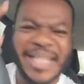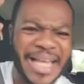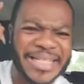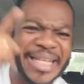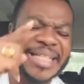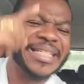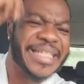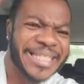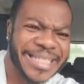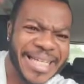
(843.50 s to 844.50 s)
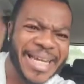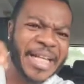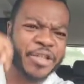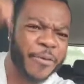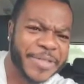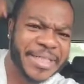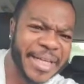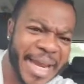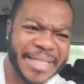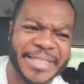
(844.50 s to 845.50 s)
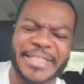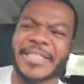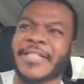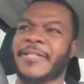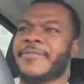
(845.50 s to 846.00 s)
It says sinners of sinners,